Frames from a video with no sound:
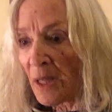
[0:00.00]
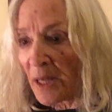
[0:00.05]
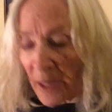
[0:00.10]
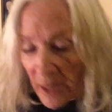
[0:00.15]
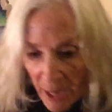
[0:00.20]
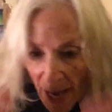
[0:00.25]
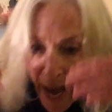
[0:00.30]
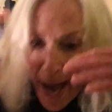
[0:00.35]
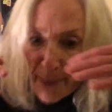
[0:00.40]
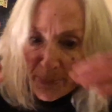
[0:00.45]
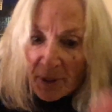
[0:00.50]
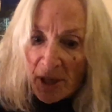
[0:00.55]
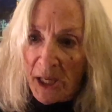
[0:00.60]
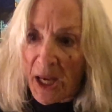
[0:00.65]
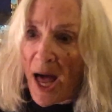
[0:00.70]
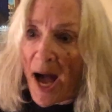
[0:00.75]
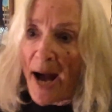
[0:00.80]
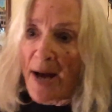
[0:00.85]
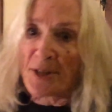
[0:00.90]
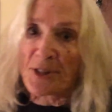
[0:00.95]

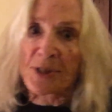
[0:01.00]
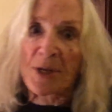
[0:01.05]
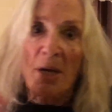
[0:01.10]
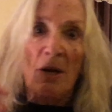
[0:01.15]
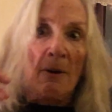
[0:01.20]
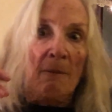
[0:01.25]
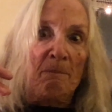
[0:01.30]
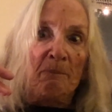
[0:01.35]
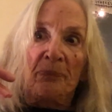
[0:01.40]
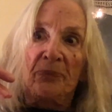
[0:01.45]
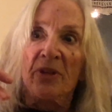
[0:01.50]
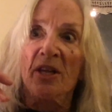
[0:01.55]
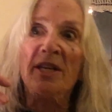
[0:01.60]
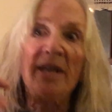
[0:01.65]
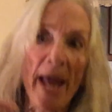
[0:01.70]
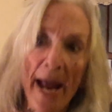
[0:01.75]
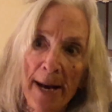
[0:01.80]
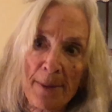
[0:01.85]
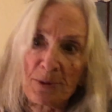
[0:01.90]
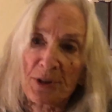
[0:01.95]
Capitalize the
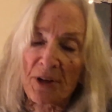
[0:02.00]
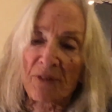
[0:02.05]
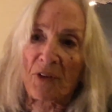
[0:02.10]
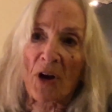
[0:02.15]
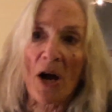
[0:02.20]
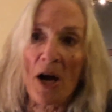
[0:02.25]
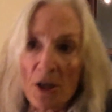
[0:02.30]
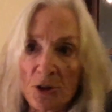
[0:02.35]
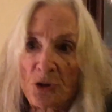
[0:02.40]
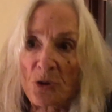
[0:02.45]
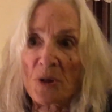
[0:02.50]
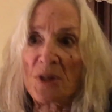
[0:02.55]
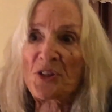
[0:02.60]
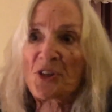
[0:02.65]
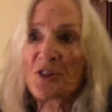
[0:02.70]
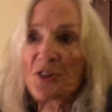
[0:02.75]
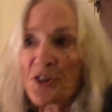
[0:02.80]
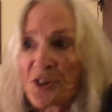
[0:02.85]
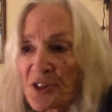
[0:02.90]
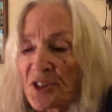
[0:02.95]
names of countries
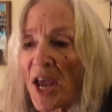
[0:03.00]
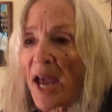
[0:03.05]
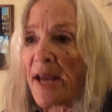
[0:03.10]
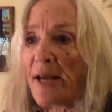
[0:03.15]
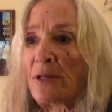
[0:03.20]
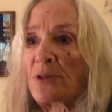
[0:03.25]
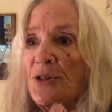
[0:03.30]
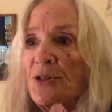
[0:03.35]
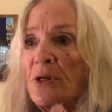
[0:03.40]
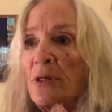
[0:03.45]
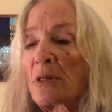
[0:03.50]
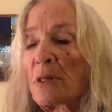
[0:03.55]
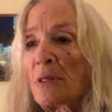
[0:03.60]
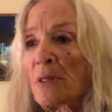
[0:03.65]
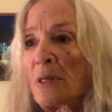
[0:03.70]
and states.